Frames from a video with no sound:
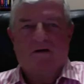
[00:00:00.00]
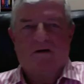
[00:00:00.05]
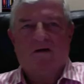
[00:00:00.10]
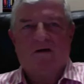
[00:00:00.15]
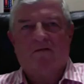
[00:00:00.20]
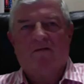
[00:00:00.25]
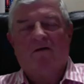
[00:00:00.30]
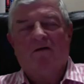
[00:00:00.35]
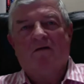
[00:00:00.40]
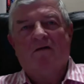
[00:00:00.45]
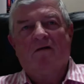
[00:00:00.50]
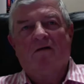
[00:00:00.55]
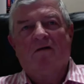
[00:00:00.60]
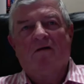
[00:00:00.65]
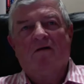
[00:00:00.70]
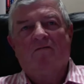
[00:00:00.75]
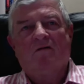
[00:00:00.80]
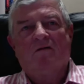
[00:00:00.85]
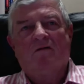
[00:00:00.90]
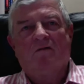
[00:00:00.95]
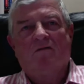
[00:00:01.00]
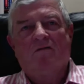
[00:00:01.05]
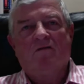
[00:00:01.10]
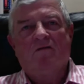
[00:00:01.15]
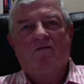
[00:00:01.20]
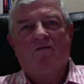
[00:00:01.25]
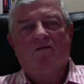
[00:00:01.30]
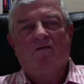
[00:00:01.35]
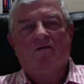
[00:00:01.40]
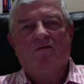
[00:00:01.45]
down there to level
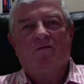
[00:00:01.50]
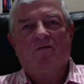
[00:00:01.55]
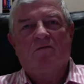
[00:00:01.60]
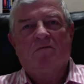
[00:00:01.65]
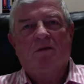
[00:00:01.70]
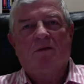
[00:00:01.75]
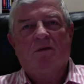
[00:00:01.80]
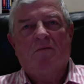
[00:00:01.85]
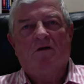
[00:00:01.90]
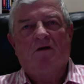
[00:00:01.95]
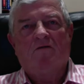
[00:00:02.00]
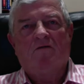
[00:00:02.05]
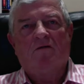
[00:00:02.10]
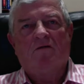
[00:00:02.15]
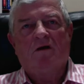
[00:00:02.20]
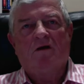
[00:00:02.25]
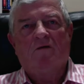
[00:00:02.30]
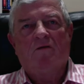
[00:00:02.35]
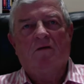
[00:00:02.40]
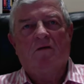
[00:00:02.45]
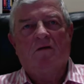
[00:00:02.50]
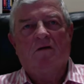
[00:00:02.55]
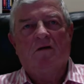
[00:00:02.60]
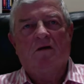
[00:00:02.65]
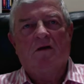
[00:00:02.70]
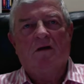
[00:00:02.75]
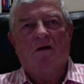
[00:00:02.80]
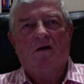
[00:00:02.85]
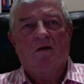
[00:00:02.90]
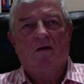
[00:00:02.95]
research public
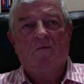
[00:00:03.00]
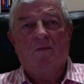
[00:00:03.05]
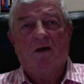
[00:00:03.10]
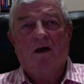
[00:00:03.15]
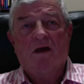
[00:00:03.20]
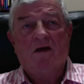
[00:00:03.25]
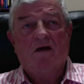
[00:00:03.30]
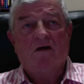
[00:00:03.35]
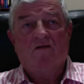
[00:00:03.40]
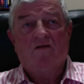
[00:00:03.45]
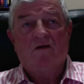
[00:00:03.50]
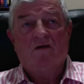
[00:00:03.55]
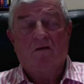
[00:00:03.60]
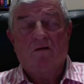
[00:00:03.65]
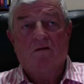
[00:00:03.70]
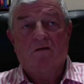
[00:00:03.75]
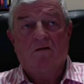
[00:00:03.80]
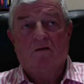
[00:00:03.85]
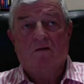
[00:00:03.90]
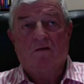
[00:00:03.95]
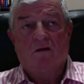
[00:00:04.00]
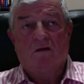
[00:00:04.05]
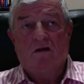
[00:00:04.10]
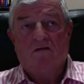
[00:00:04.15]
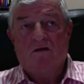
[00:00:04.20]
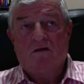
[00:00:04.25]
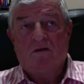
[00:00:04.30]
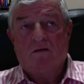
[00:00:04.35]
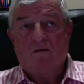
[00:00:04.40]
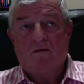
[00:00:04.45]
tranquility, and come back. He said, "Look," he
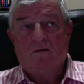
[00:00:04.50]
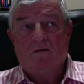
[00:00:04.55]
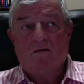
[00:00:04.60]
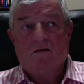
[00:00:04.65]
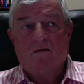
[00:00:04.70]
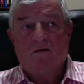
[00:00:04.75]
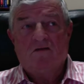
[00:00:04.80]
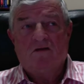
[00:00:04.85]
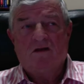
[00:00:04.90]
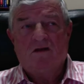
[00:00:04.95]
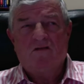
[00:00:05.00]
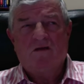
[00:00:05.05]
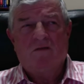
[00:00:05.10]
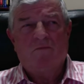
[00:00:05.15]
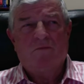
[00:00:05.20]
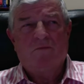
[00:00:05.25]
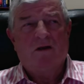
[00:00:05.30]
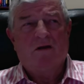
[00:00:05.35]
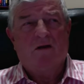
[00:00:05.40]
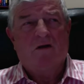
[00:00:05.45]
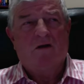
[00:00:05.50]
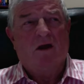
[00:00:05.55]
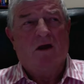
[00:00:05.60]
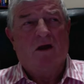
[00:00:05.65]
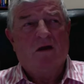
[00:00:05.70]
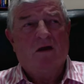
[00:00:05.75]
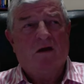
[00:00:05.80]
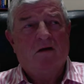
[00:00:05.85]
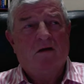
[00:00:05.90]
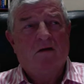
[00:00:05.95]
said something
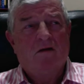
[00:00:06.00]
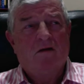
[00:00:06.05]
like,